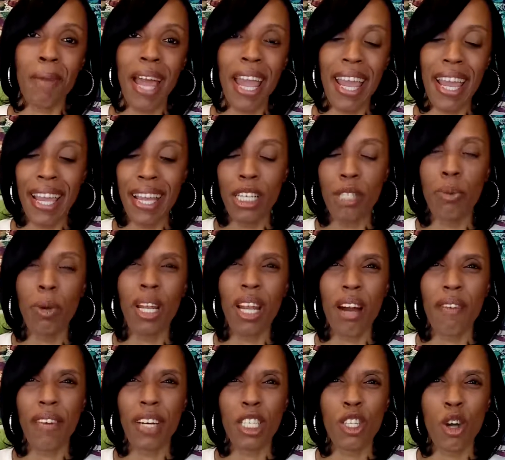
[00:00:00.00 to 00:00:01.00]
my age, well, I
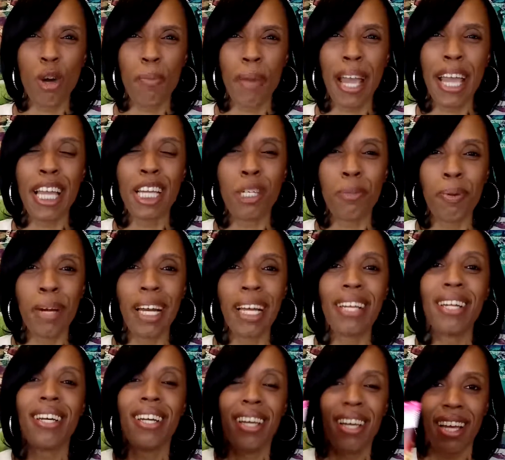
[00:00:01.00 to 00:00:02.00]
already told my age,
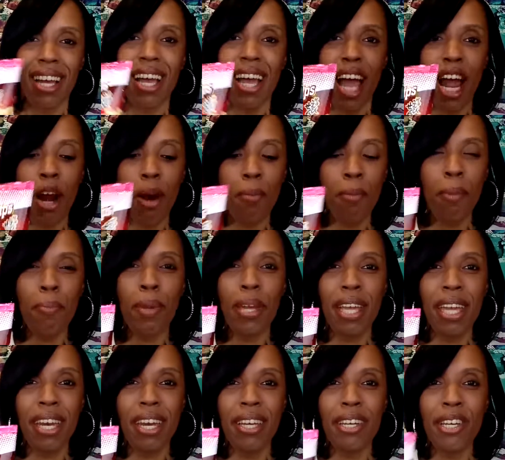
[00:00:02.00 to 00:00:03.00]
but I remember
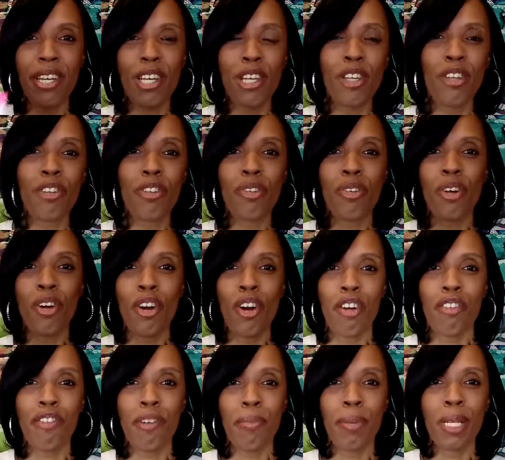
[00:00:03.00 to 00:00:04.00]
getting these
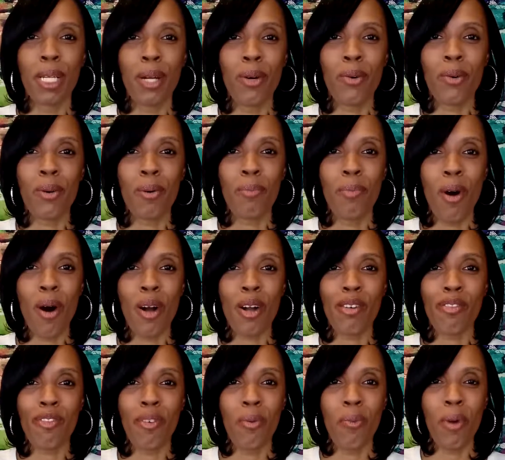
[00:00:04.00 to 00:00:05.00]
from a local
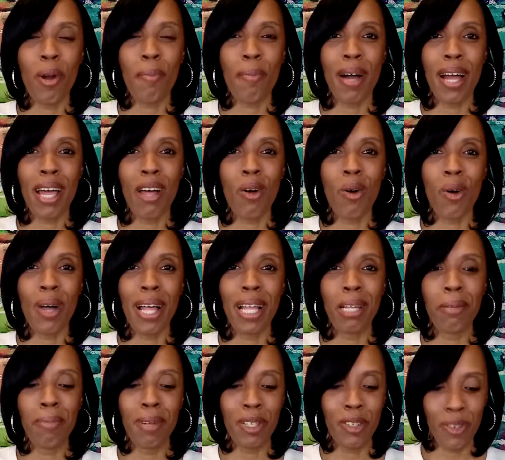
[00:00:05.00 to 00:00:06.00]
market from where my old
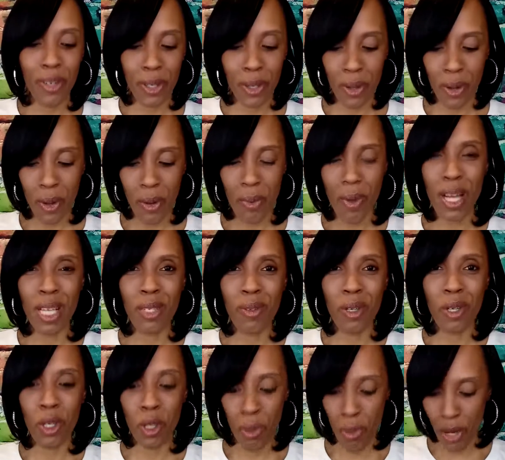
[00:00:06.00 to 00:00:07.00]
elementary school was,
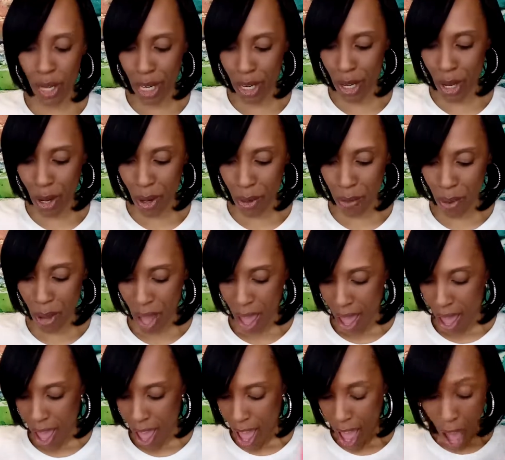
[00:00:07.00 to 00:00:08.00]
which is pretty dope.
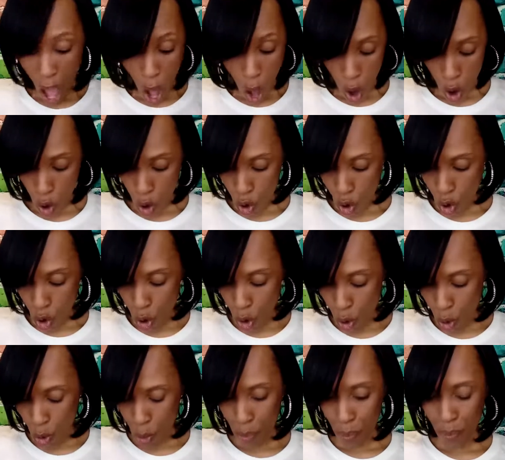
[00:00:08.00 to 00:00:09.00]

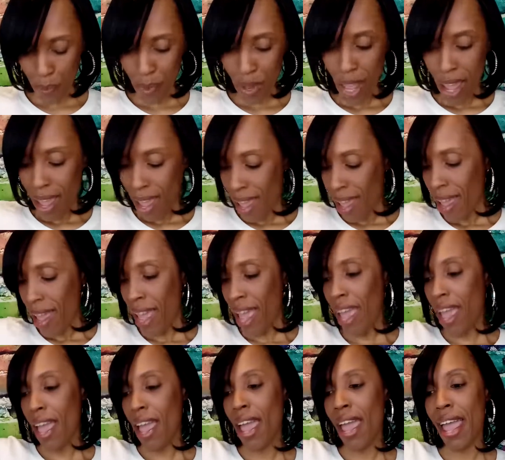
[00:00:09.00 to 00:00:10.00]
Oh,
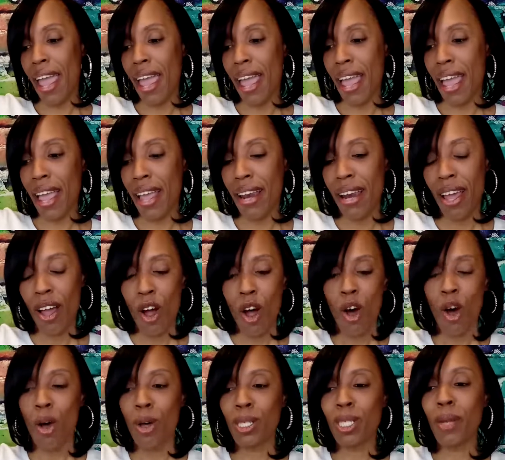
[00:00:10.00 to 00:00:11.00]
and
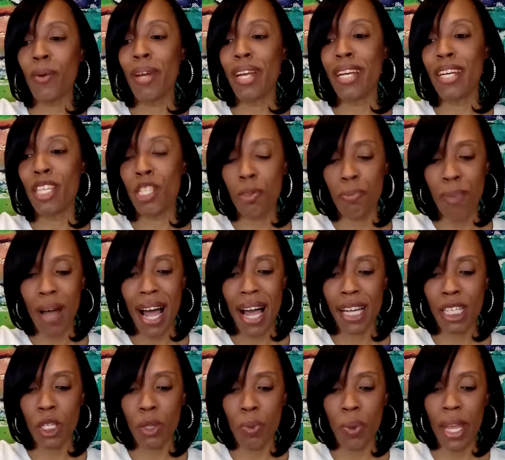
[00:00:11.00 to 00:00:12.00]
also in this
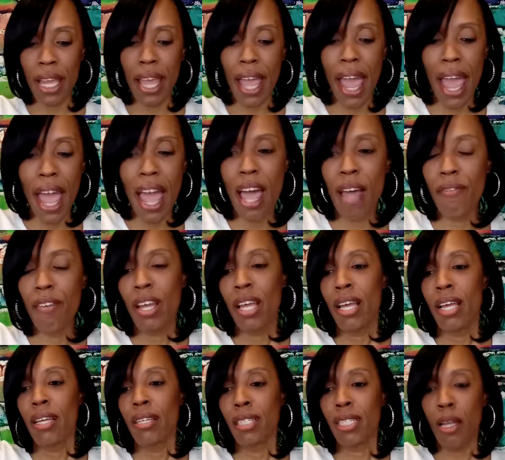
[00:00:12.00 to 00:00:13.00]
box, we have,
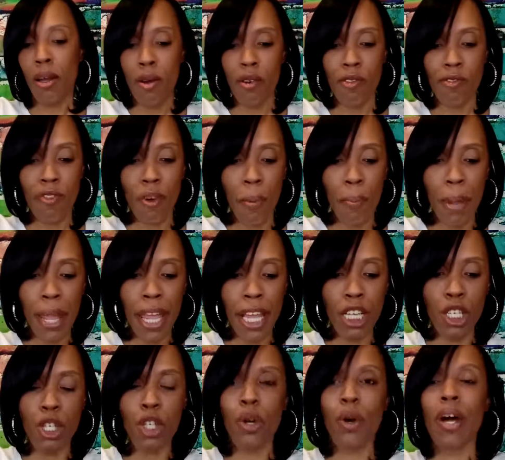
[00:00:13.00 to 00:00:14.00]
so from
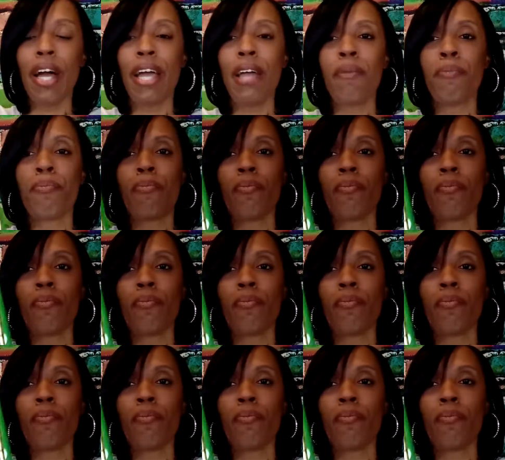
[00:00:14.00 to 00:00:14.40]
PJoy,